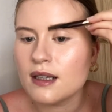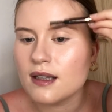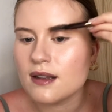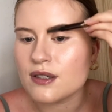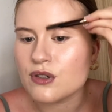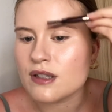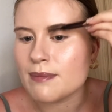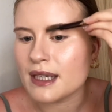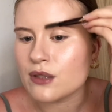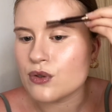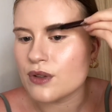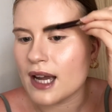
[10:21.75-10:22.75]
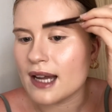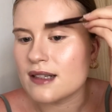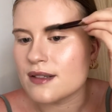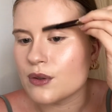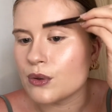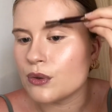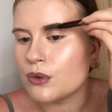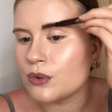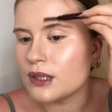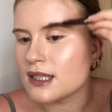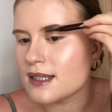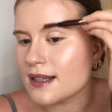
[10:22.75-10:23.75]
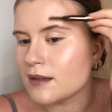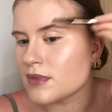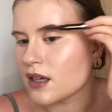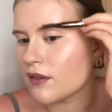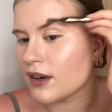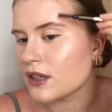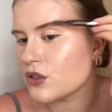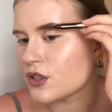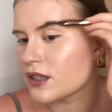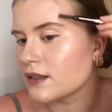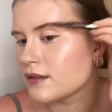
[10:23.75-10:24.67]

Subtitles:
This just makes sure the hairs are all in the same direction.